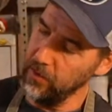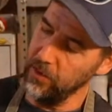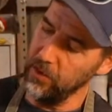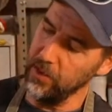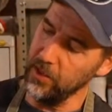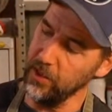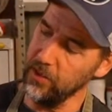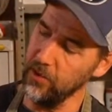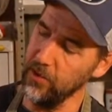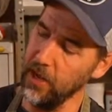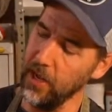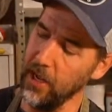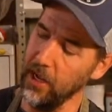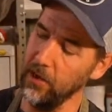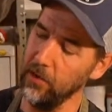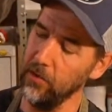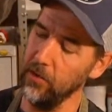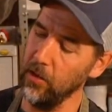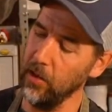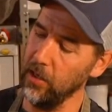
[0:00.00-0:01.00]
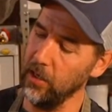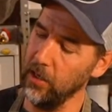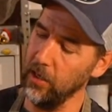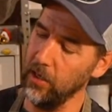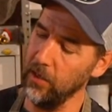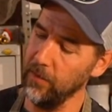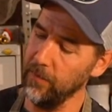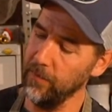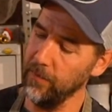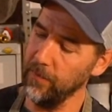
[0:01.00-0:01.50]
lean your handle on
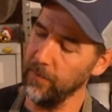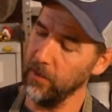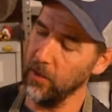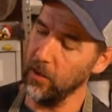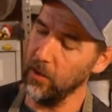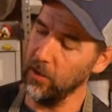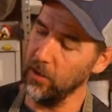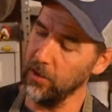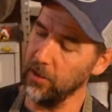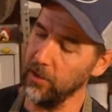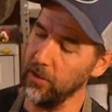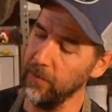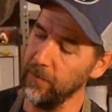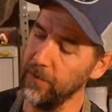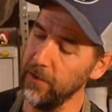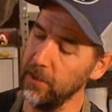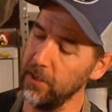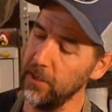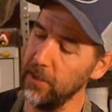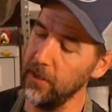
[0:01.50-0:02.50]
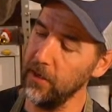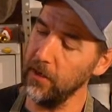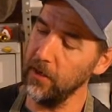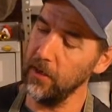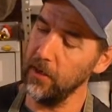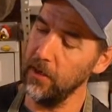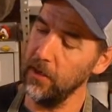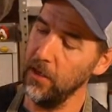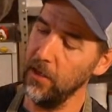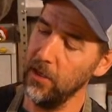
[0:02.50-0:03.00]
a surface here
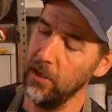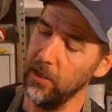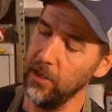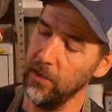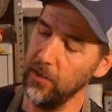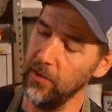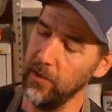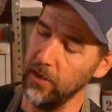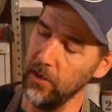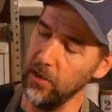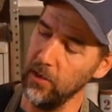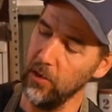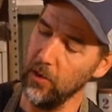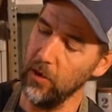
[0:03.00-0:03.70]
so that you